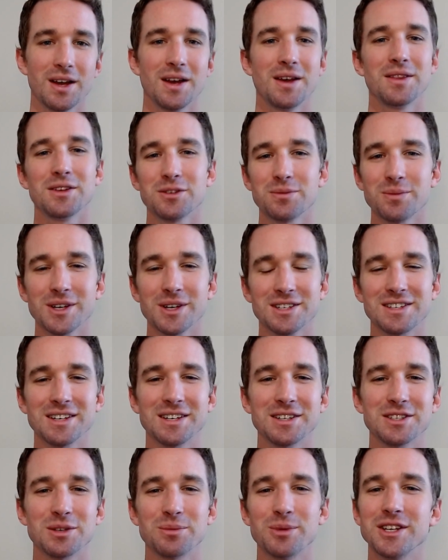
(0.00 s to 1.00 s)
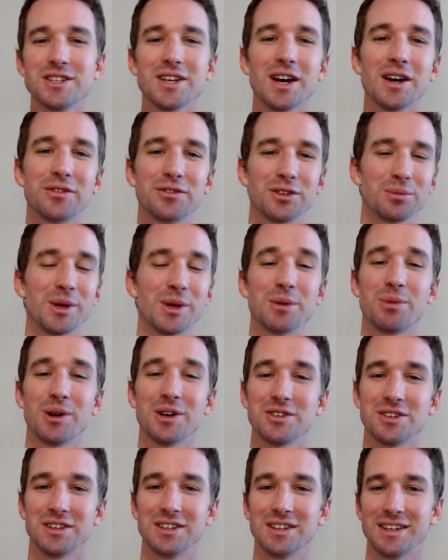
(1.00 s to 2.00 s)
This makes things a bit tough for me
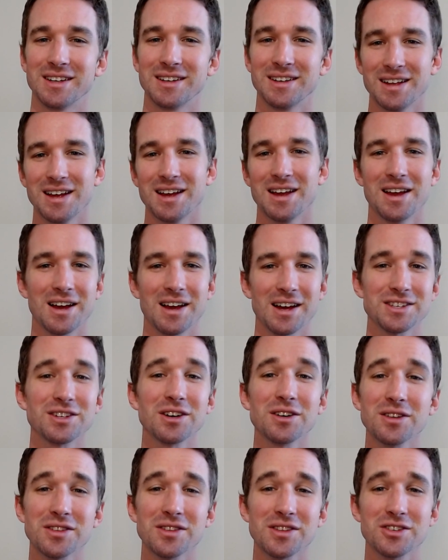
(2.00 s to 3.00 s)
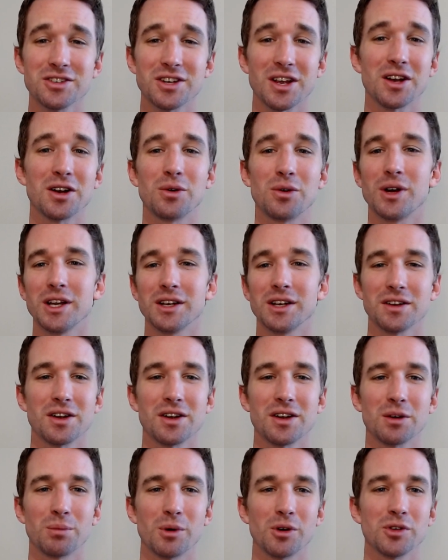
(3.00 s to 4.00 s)
personally. I started this channel wanting to
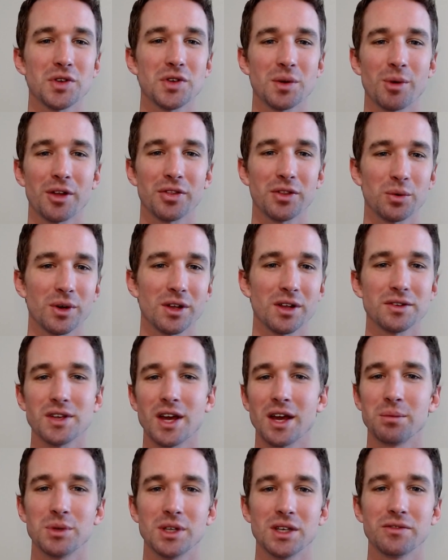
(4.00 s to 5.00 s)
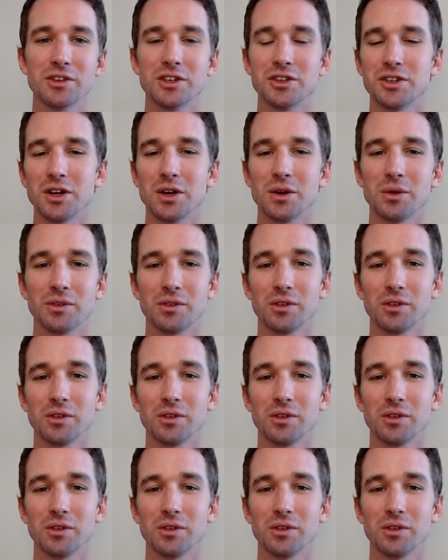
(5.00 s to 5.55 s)
talk mostly about the Wheel of Time TV show in